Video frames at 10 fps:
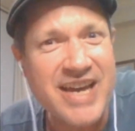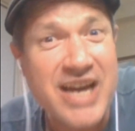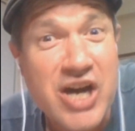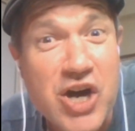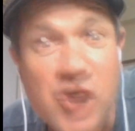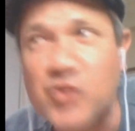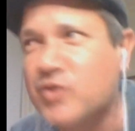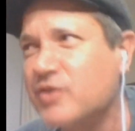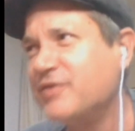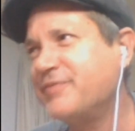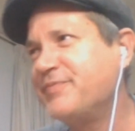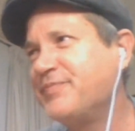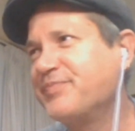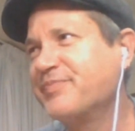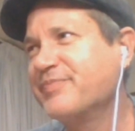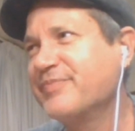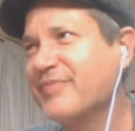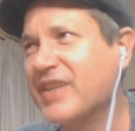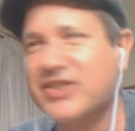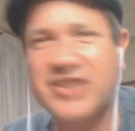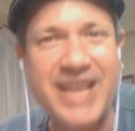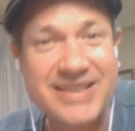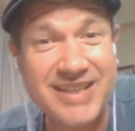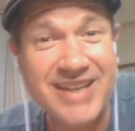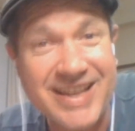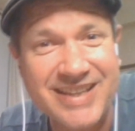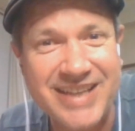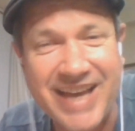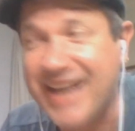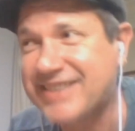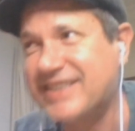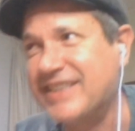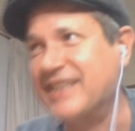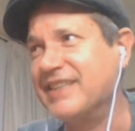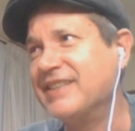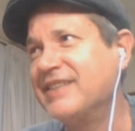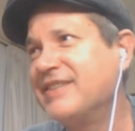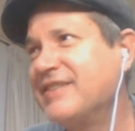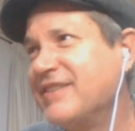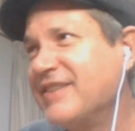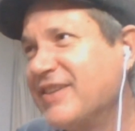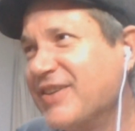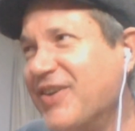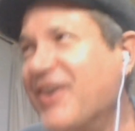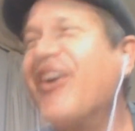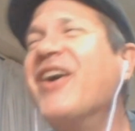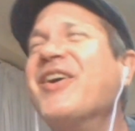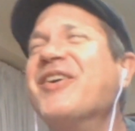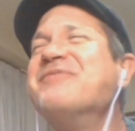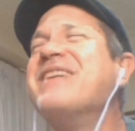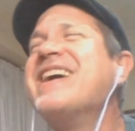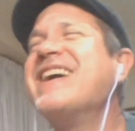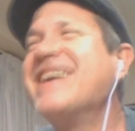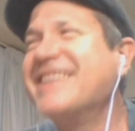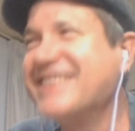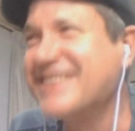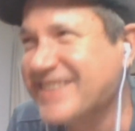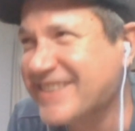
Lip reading: hell? So that's another Cassie. Oh, man.